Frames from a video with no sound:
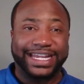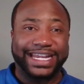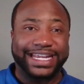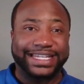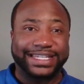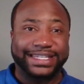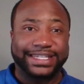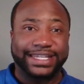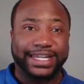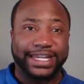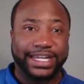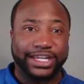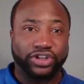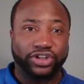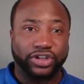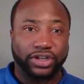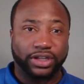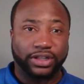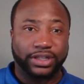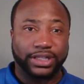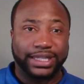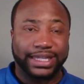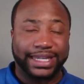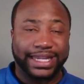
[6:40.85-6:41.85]

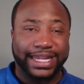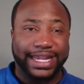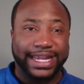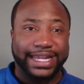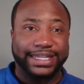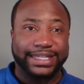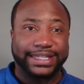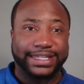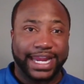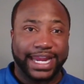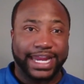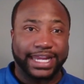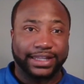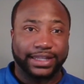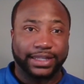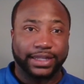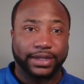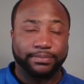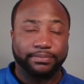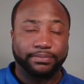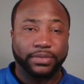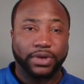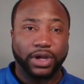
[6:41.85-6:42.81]
intentionally, and daily.